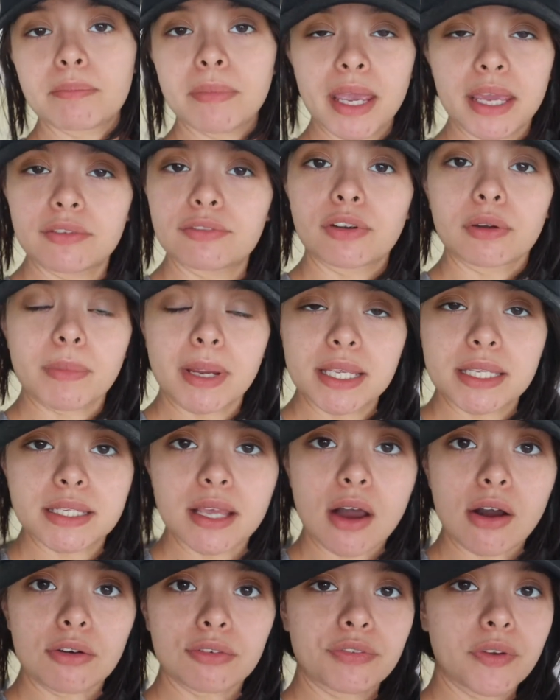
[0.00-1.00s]
made for
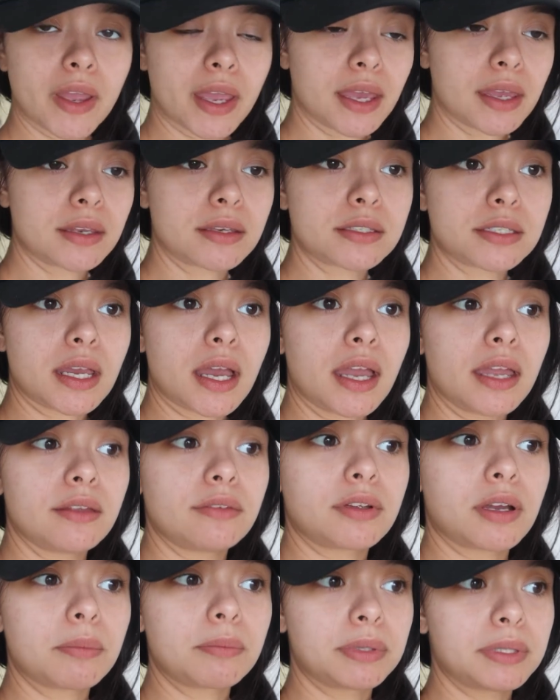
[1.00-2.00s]
myself, and
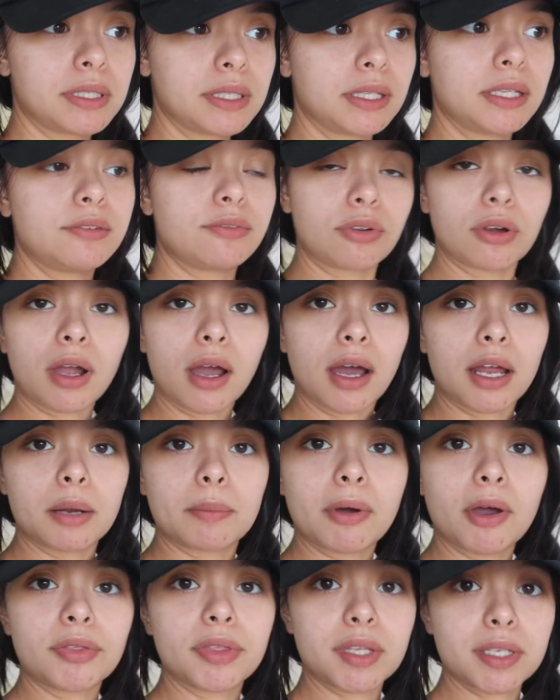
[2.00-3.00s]
I completely forgot
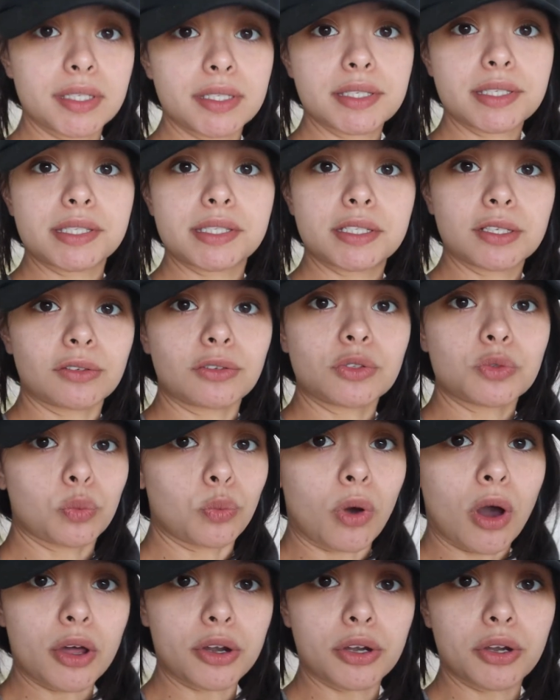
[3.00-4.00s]
about the distilled
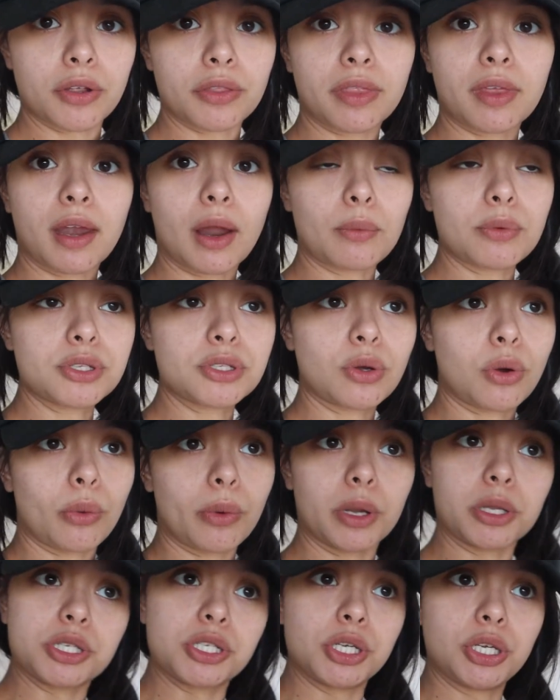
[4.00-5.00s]
water that I was
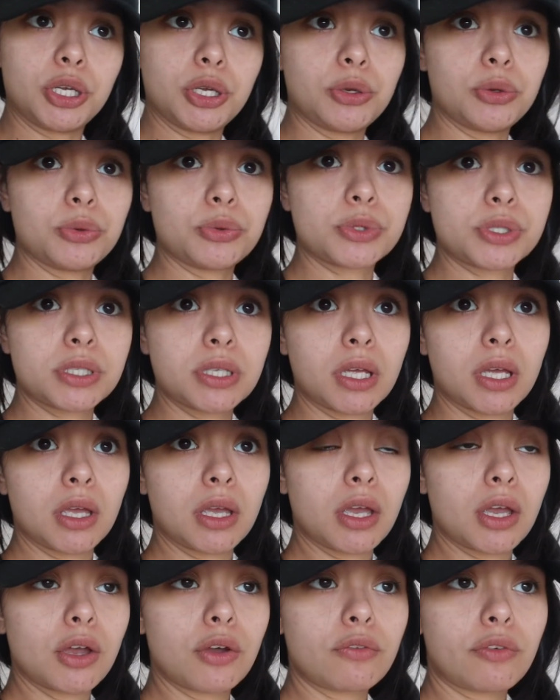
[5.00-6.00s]
going to use
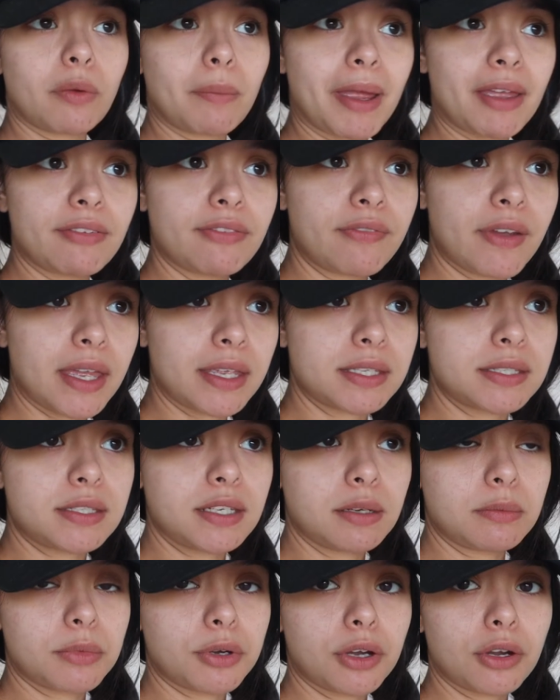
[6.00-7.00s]
for my face
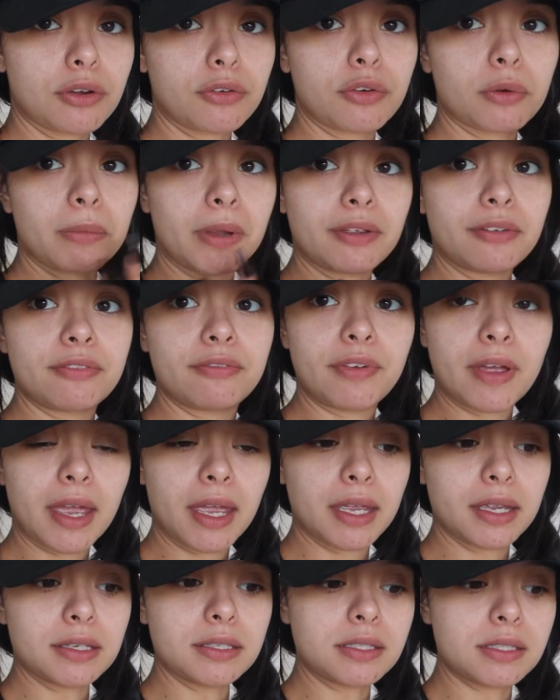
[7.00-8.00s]
steamer, for my
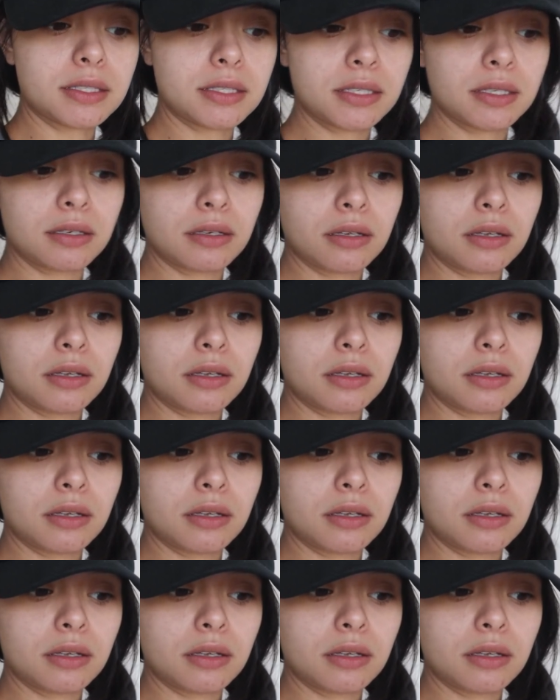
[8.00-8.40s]
face.